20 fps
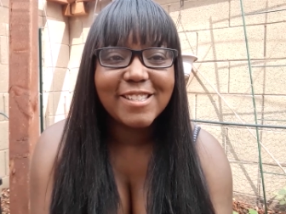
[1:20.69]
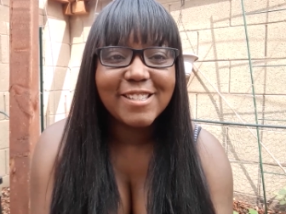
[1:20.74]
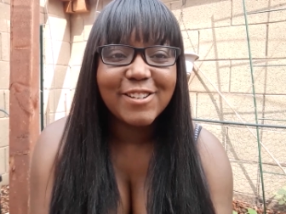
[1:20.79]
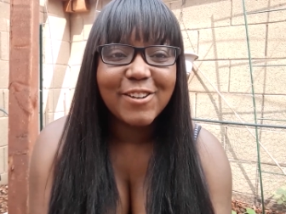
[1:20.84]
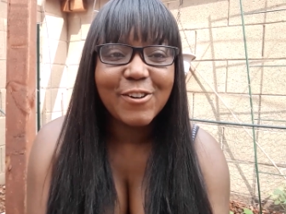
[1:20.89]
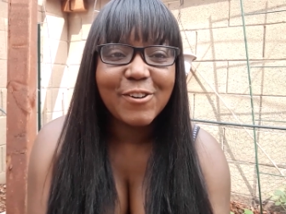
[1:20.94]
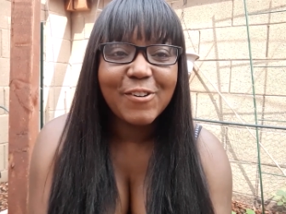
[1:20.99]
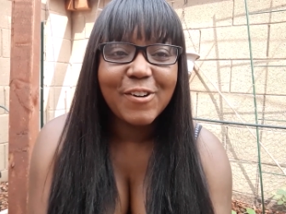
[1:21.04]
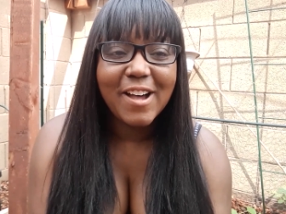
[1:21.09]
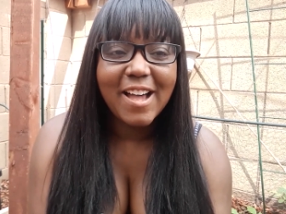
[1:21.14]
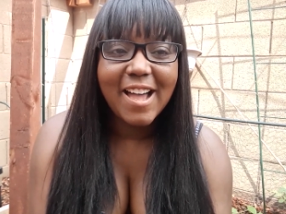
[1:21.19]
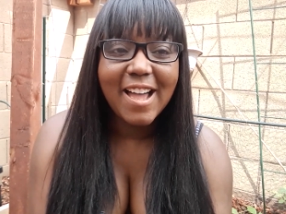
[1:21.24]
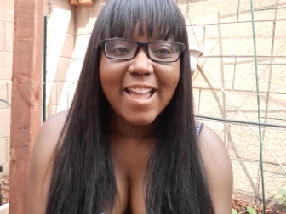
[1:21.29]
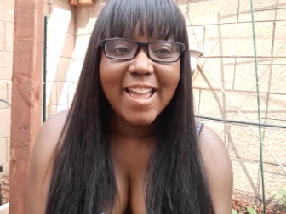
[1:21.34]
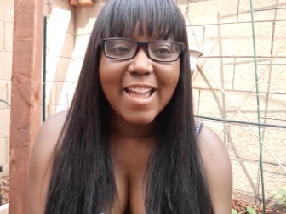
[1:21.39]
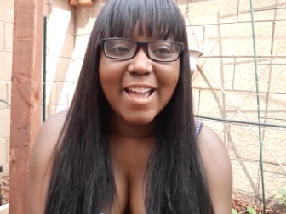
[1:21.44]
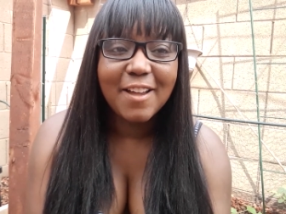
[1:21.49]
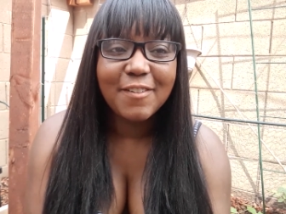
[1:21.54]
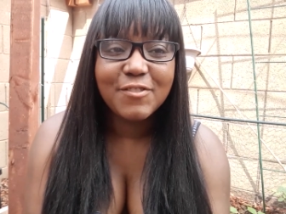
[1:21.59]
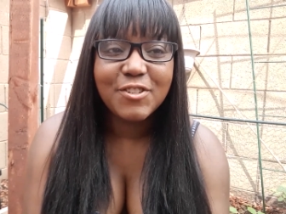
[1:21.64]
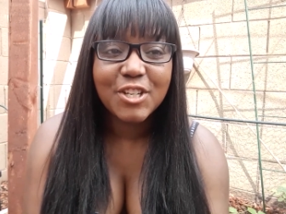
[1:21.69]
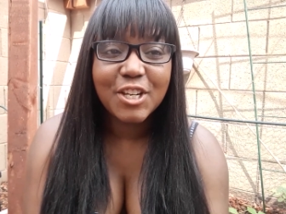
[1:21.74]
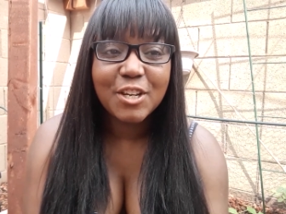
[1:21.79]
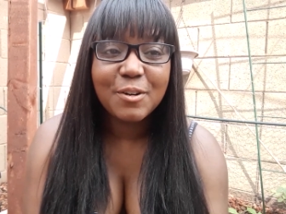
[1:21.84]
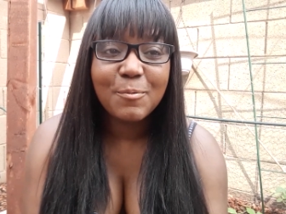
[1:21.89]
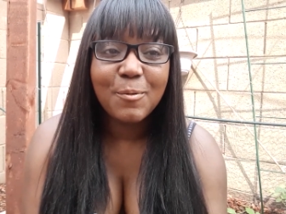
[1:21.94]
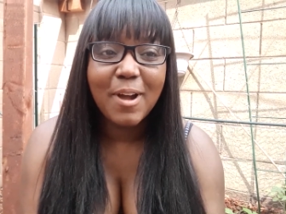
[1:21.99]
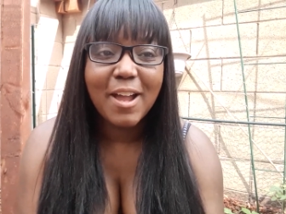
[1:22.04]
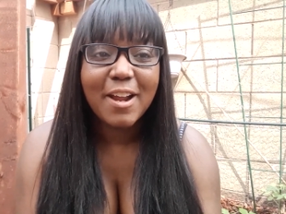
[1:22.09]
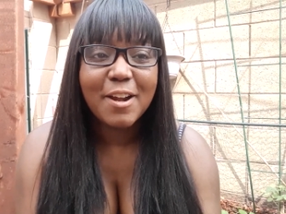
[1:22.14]
So I have
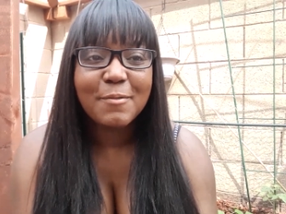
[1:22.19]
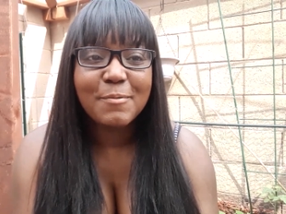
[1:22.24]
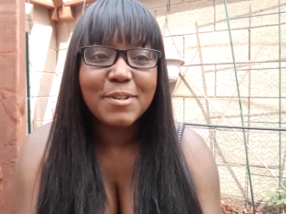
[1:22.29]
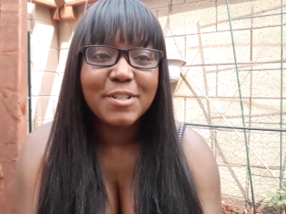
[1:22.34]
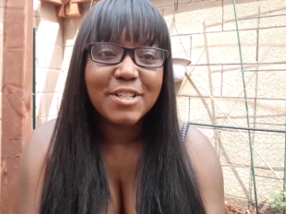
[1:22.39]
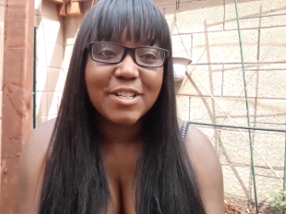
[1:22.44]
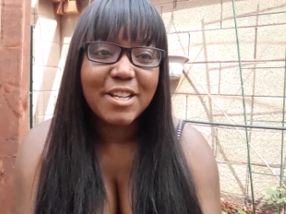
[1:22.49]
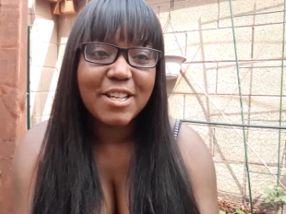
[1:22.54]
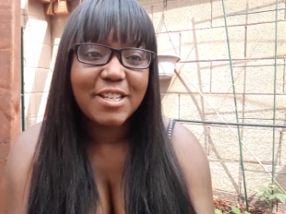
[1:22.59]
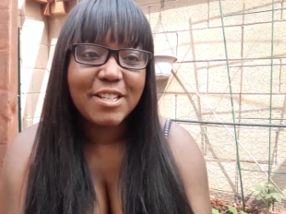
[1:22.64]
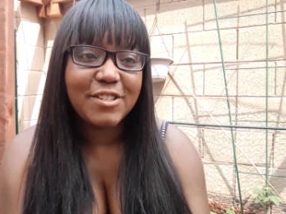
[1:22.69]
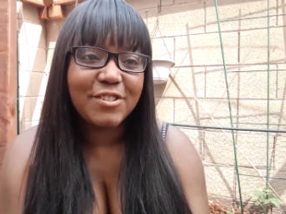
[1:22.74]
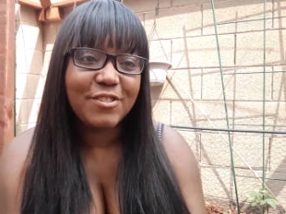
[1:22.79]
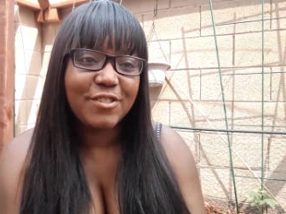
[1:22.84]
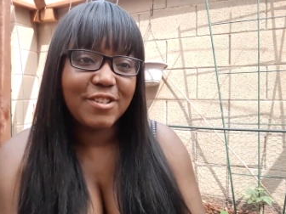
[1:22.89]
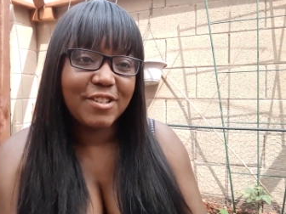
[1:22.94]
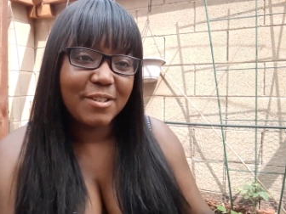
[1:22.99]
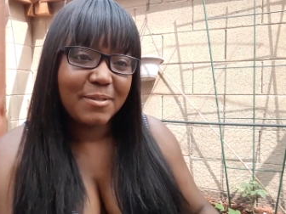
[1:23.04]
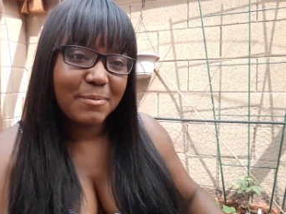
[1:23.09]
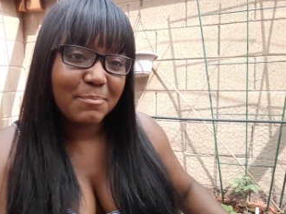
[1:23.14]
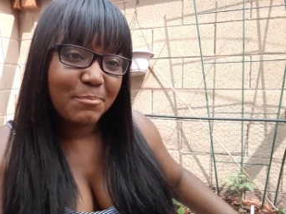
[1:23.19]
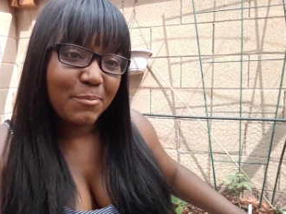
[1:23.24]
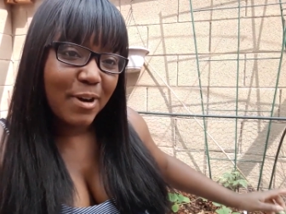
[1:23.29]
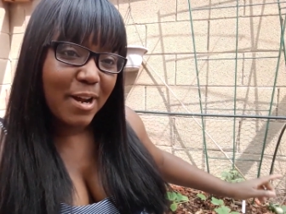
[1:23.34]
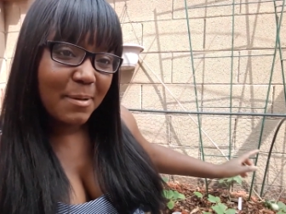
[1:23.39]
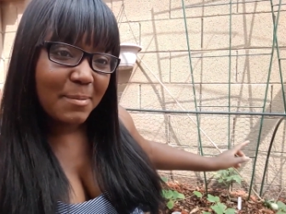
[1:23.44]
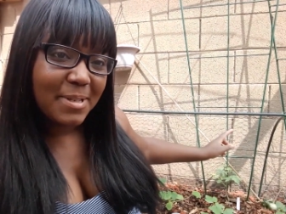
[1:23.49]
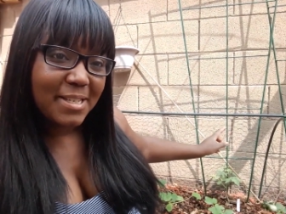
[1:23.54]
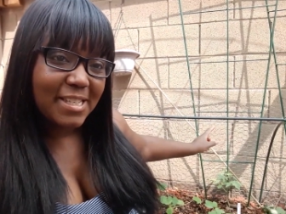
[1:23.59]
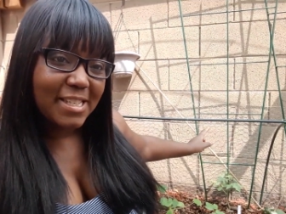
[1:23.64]
chicken wire, which as you can
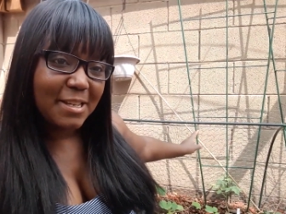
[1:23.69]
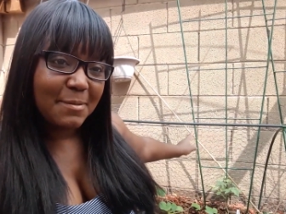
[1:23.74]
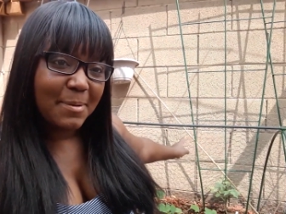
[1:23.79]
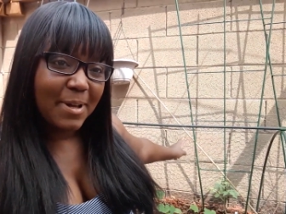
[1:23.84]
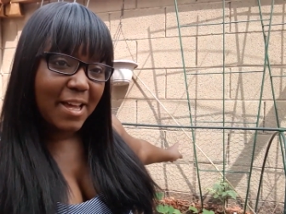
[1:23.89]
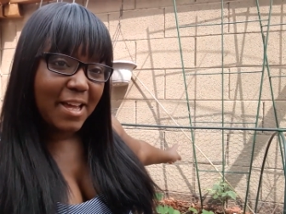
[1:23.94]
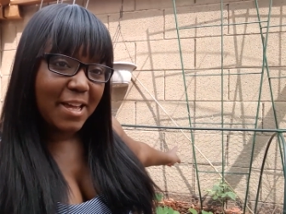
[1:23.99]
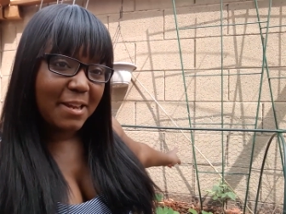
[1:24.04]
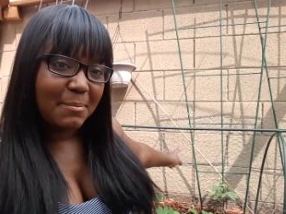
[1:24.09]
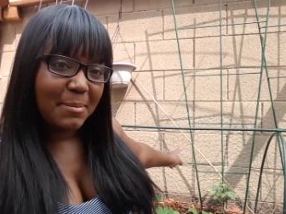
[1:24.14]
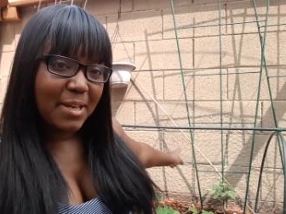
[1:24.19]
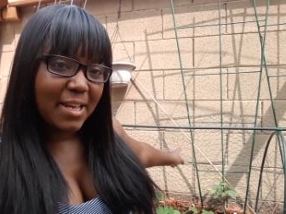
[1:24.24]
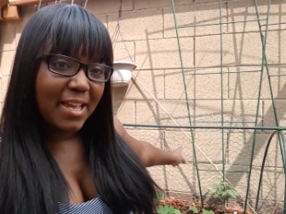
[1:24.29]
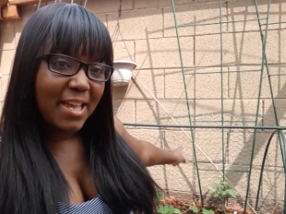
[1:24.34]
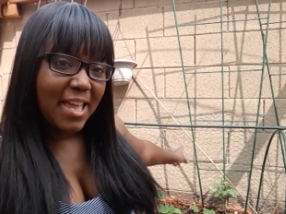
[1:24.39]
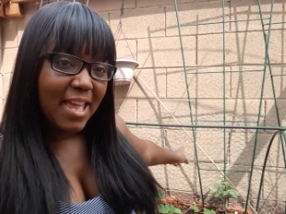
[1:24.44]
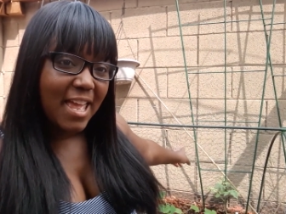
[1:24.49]
probably see behind me,